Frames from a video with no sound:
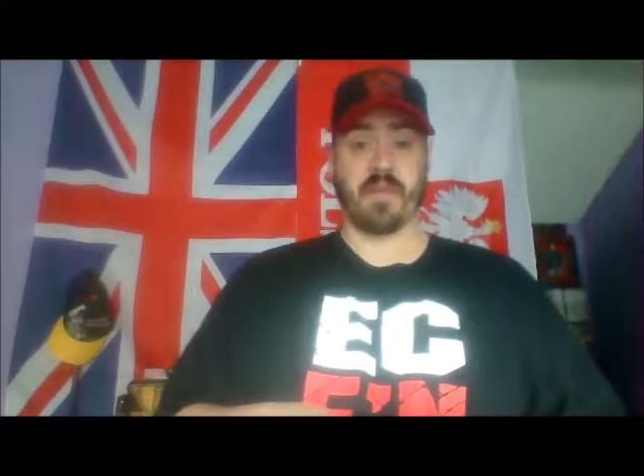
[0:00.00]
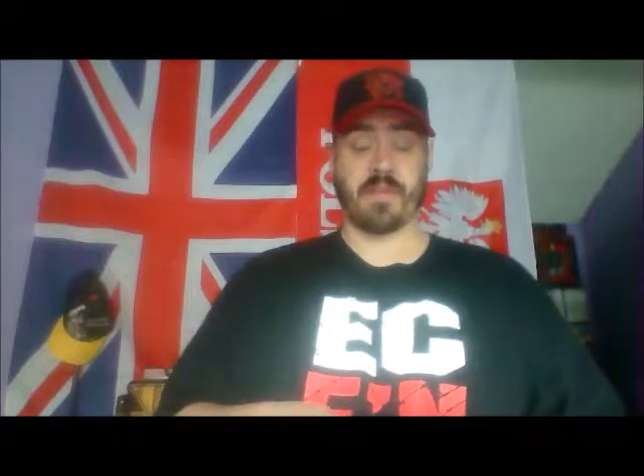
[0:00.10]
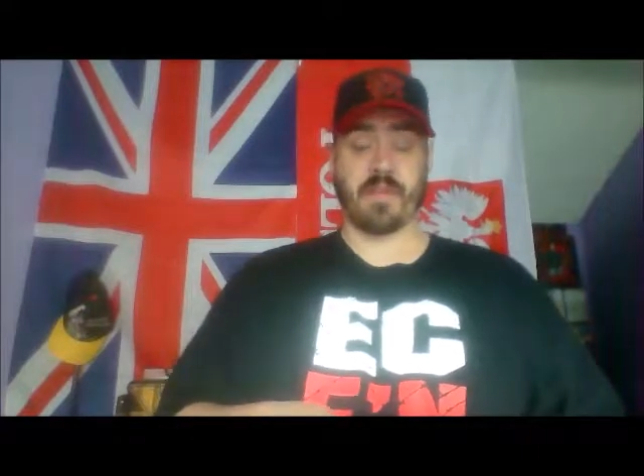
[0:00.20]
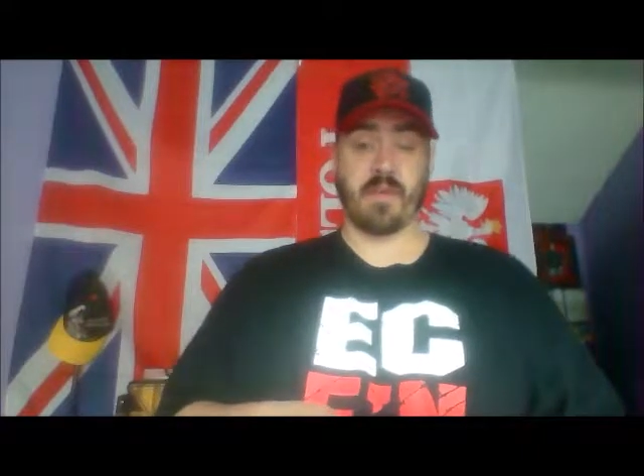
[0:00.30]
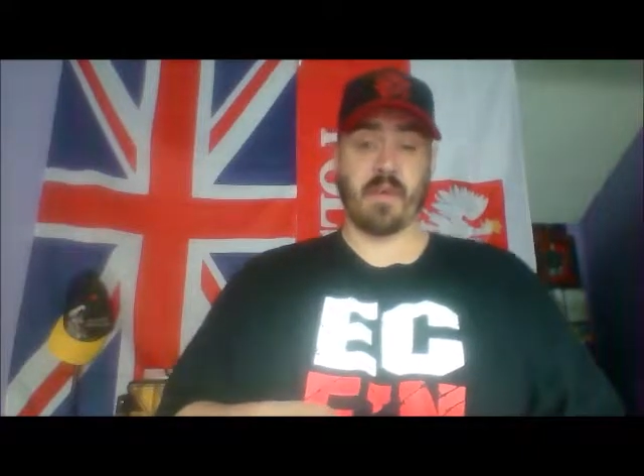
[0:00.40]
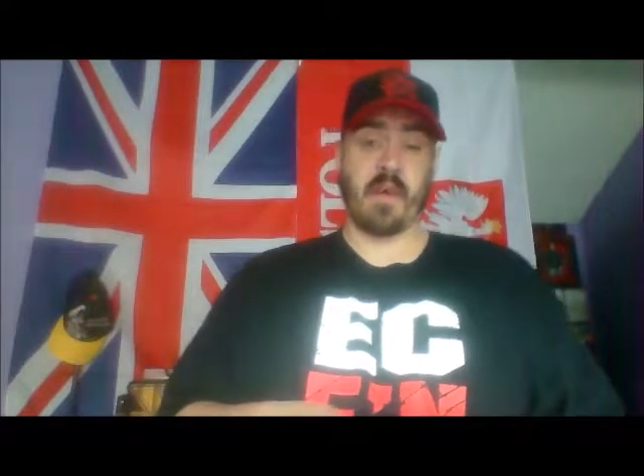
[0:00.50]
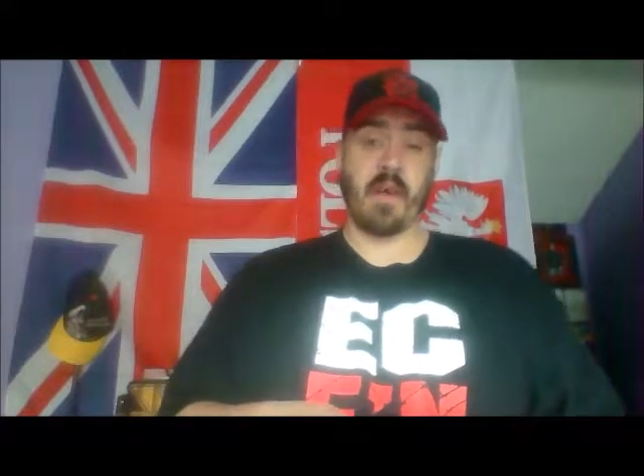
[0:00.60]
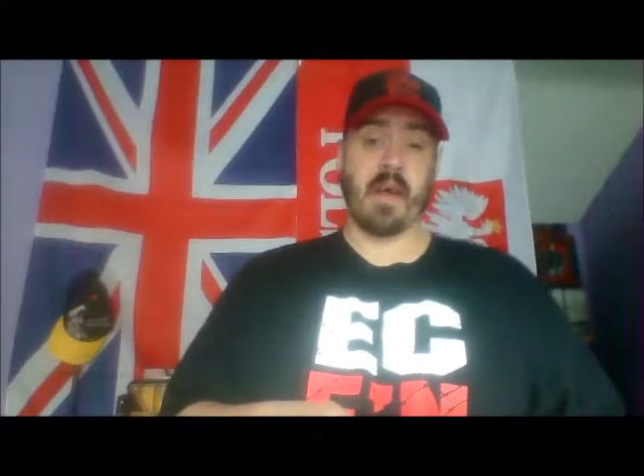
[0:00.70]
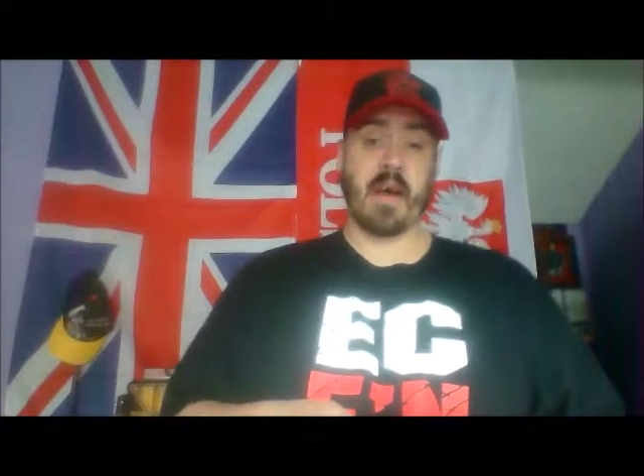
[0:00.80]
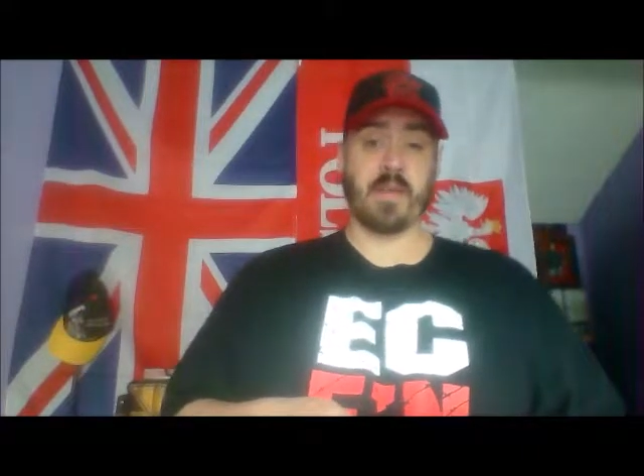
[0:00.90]
So
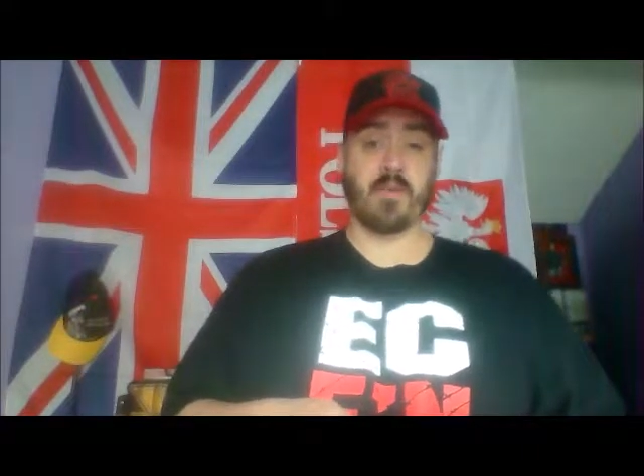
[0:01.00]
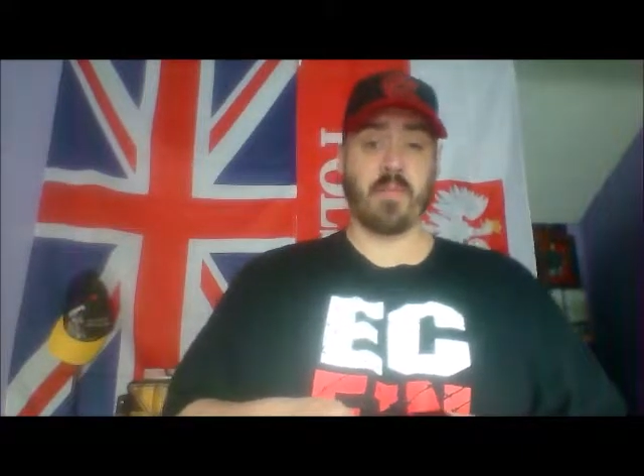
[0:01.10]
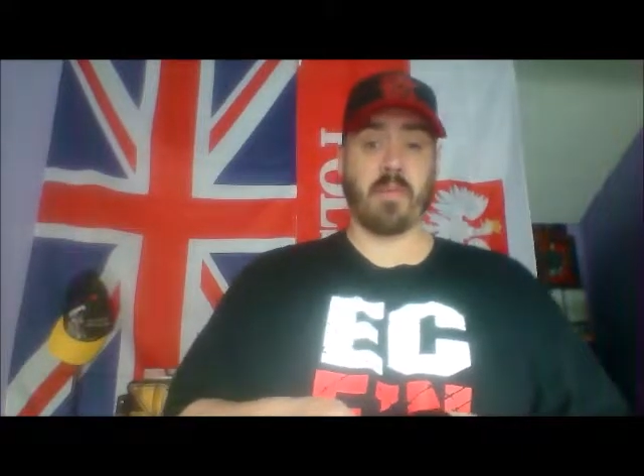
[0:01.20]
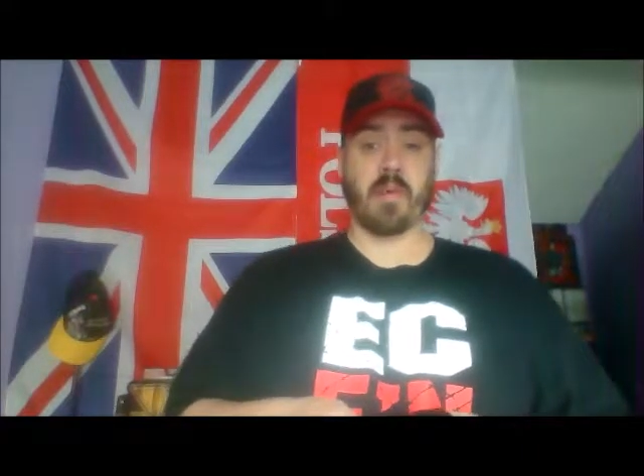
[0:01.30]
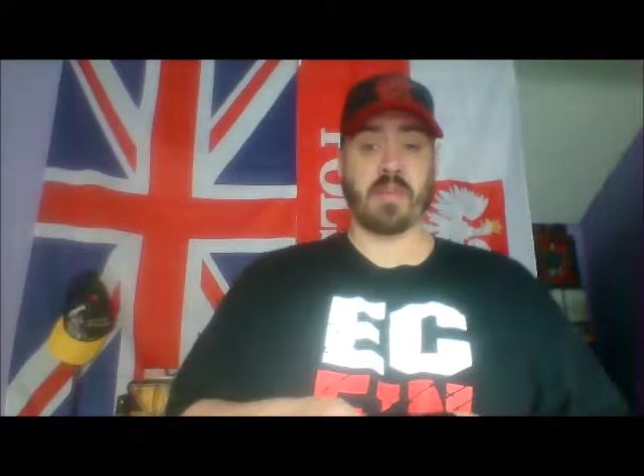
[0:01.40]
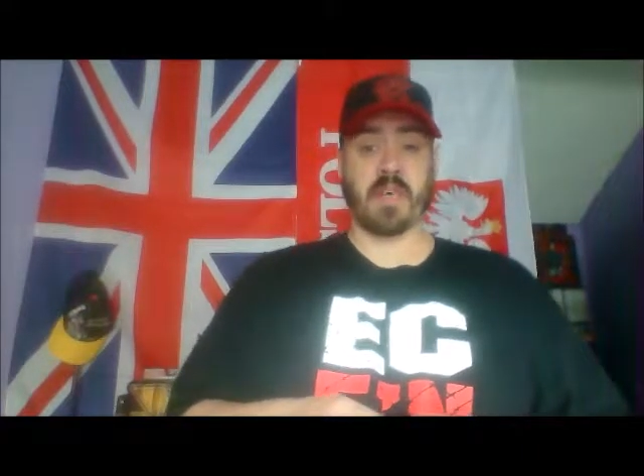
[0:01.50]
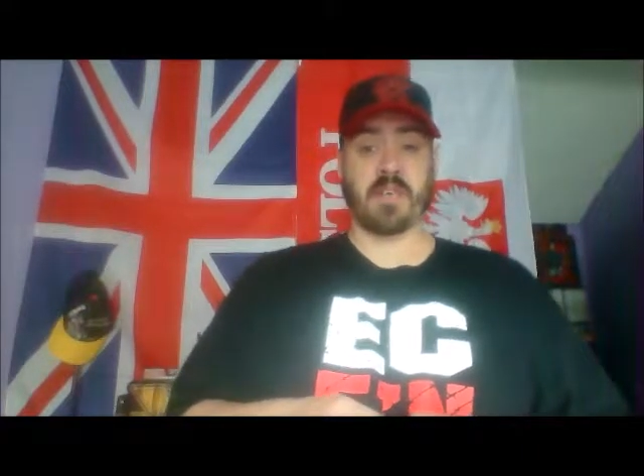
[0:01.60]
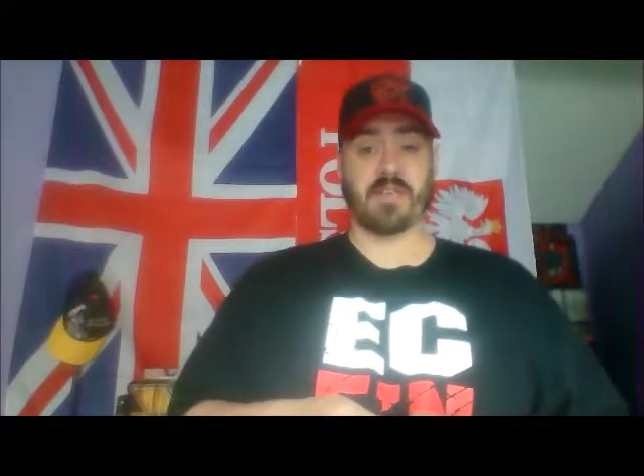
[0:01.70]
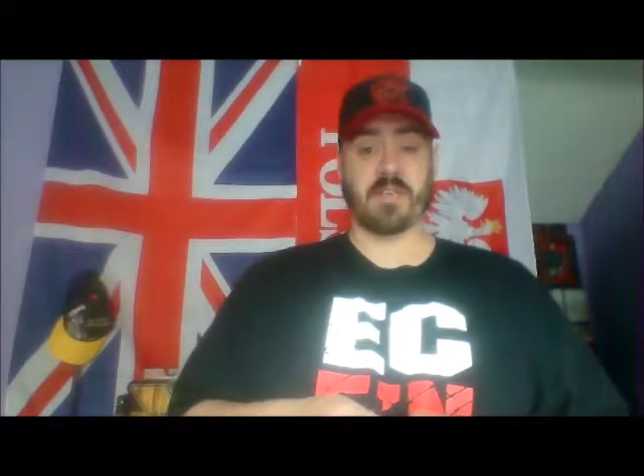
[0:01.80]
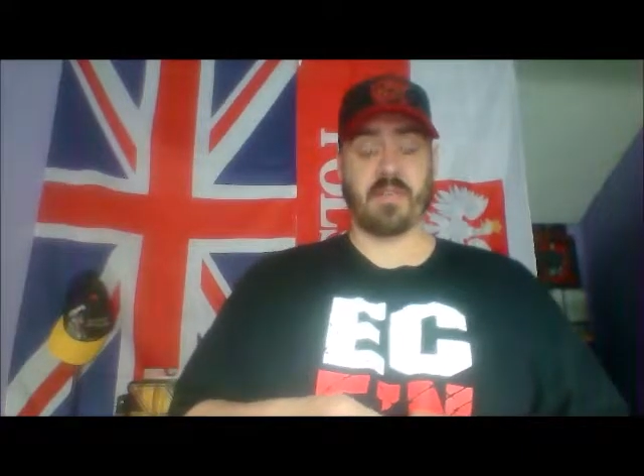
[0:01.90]
I do apologize that there's